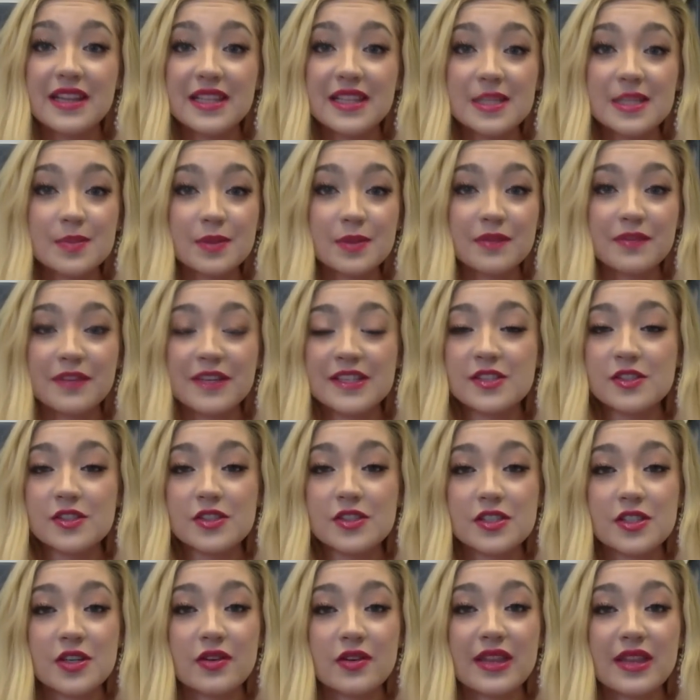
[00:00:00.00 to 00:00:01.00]
these
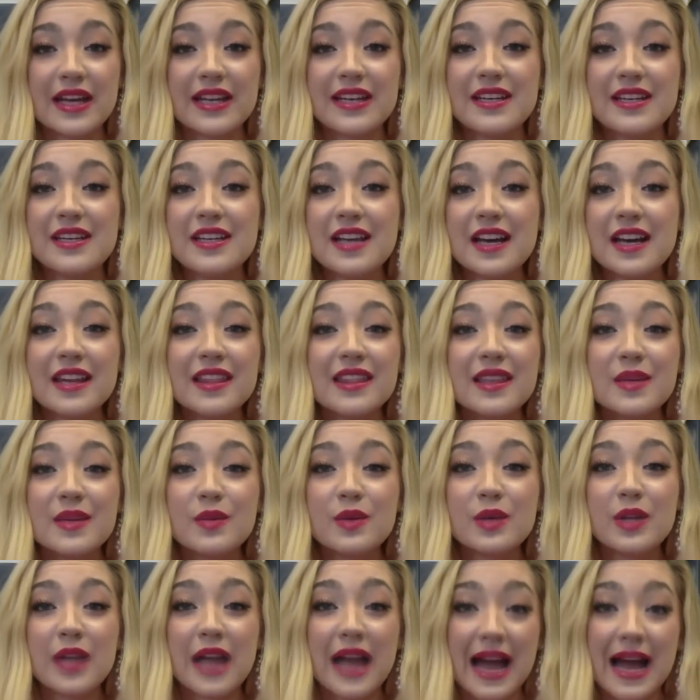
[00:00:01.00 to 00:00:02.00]
professors know that
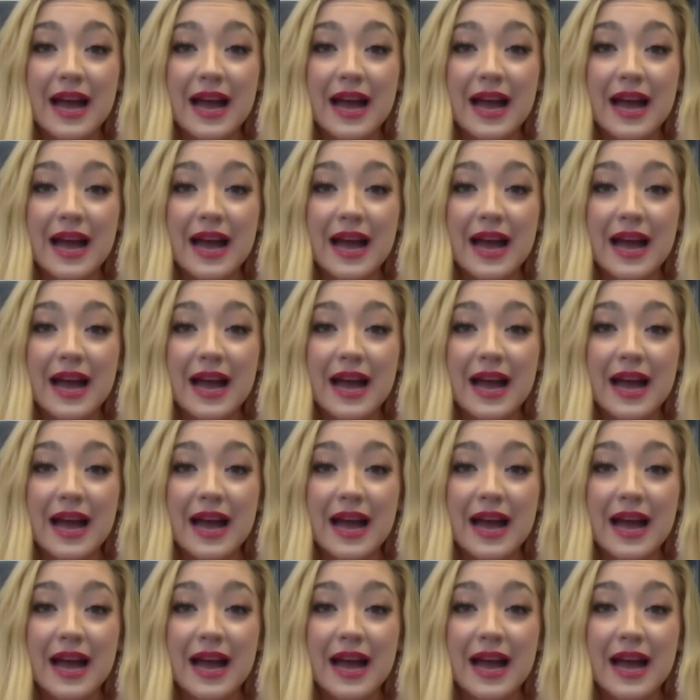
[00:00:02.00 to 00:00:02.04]
nothing will